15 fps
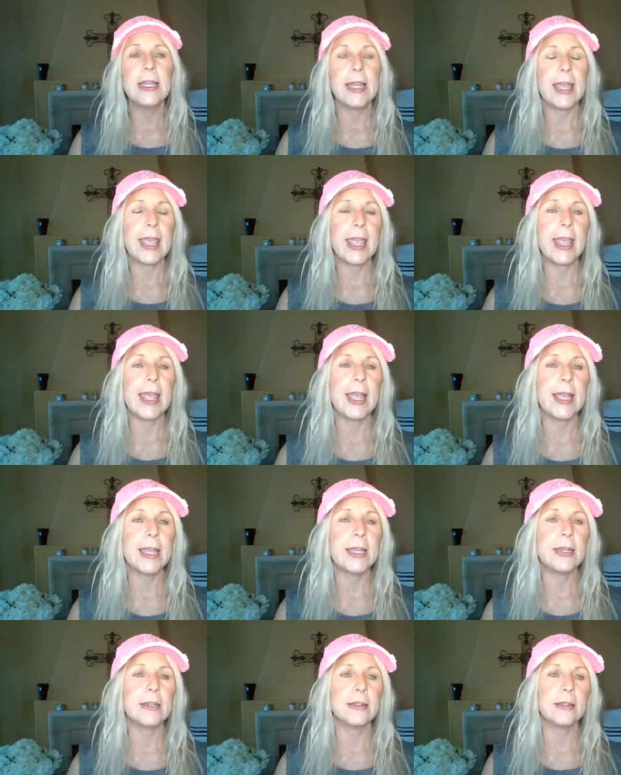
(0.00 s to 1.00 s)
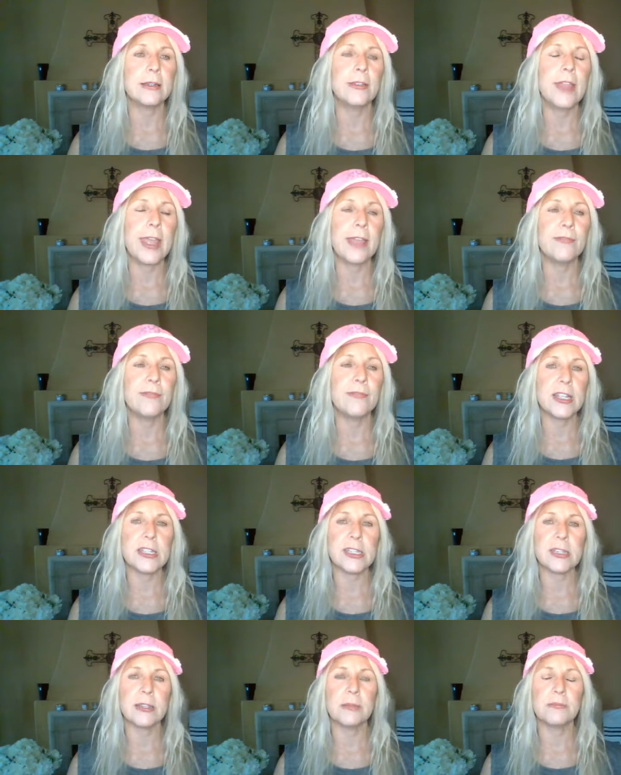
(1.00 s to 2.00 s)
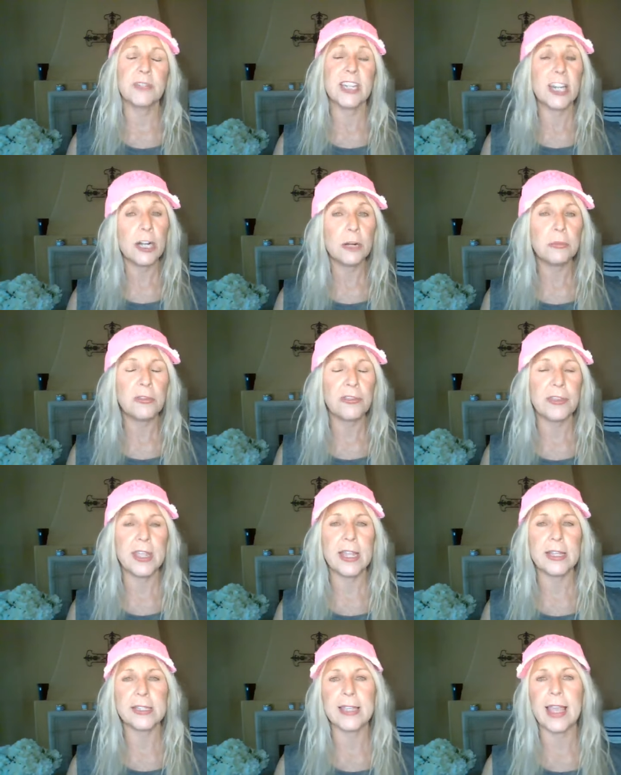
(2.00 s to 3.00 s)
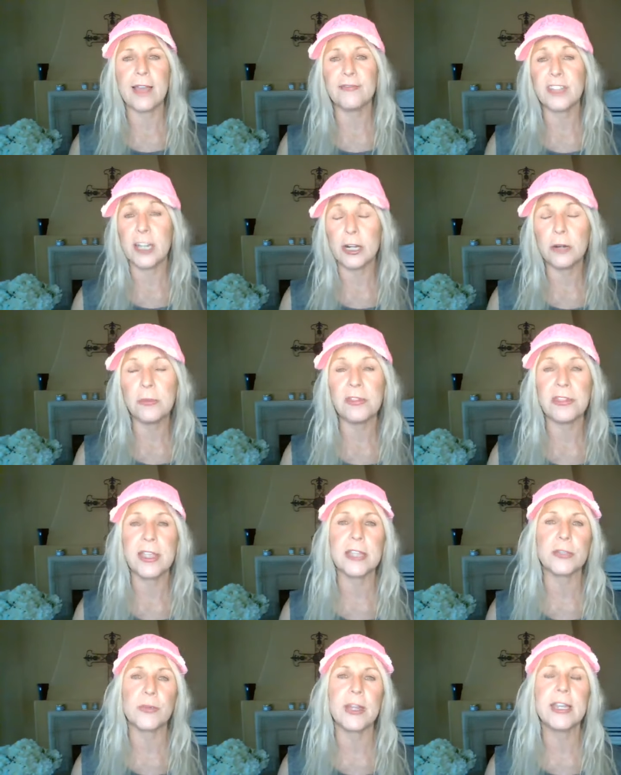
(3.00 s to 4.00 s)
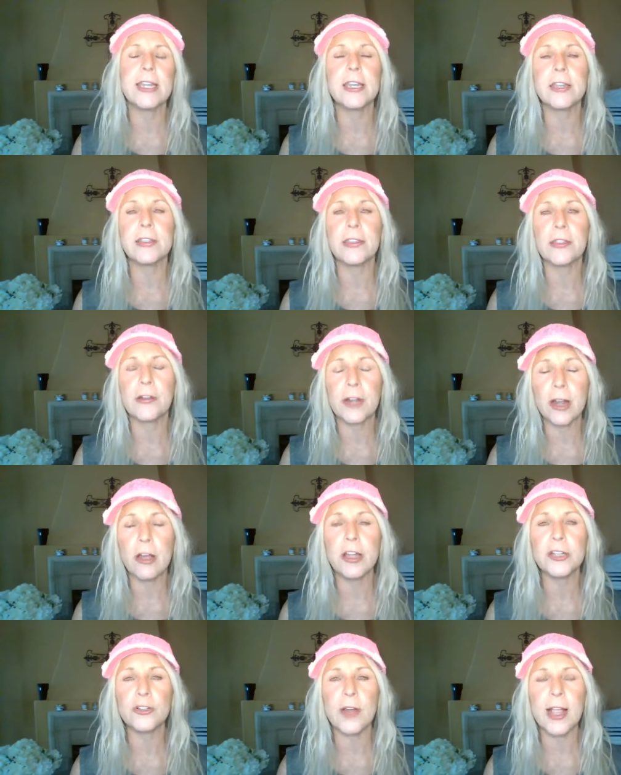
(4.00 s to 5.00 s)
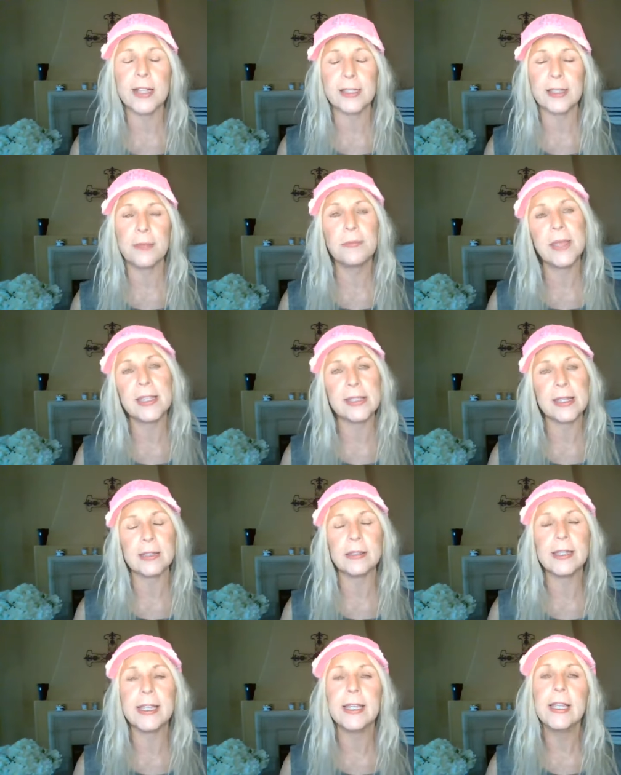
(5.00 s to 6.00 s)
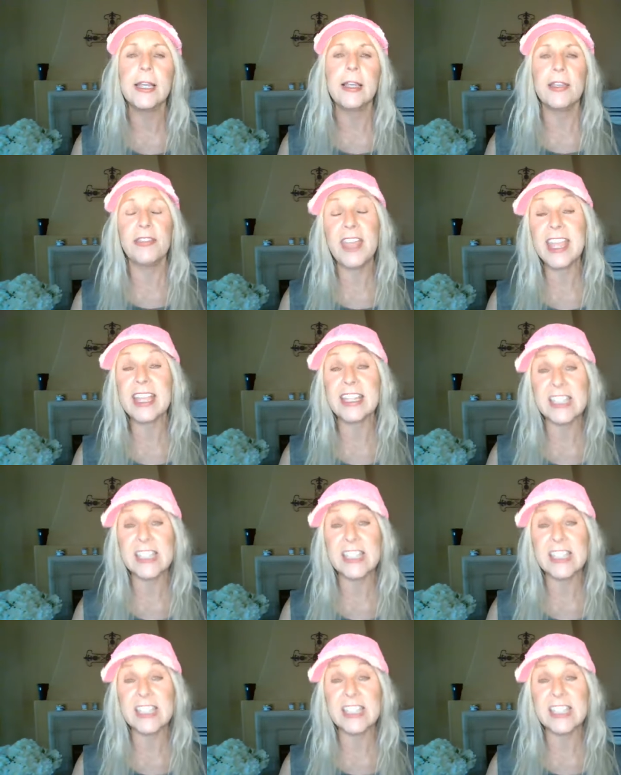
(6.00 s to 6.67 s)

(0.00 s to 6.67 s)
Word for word: and they have done some terrible things. They have terrible things written into their contracts that basically they can